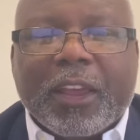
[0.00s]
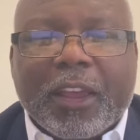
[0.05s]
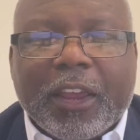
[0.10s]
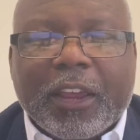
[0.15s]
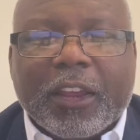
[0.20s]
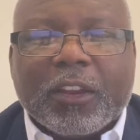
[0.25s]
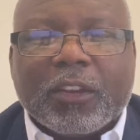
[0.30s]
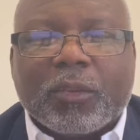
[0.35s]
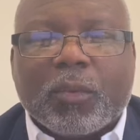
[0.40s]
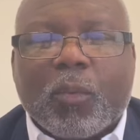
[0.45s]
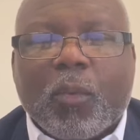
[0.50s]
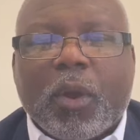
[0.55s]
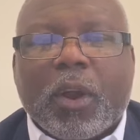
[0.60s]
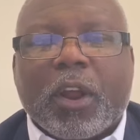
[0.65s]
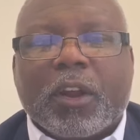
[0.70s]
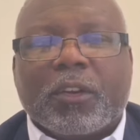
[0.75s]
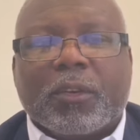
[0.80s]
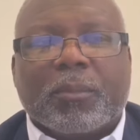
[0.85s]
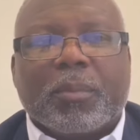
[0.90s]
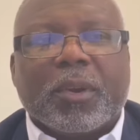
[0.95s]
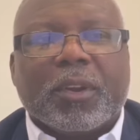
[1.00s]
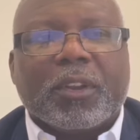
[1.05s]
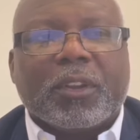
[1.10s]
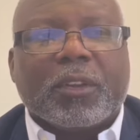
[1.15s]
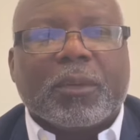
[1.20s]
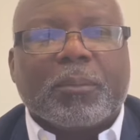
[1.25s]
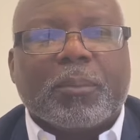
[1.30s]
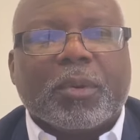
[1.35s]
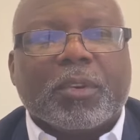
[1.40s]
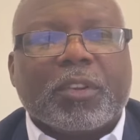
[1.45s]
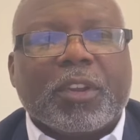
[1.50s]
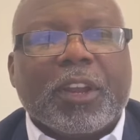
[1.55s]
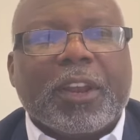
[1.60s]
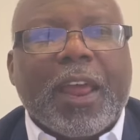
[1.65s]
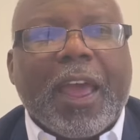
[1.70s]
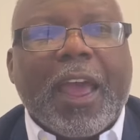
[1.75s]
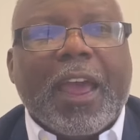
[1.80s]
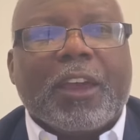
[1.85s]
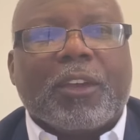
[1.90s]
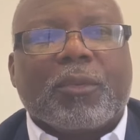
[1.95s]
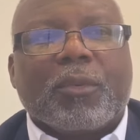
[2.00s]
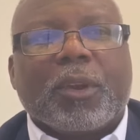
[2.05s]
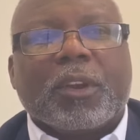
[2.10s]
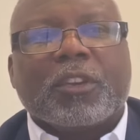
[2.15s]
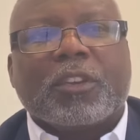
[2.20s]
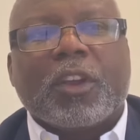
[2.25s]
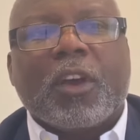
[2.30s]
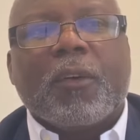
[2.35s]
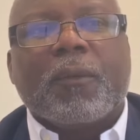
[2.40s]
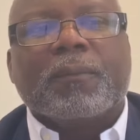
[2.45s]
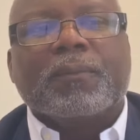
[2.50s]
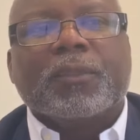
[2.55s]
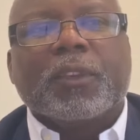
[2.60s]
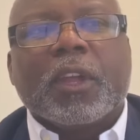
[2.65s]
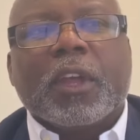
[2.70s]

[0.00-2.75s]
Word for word: is 100% accurate? So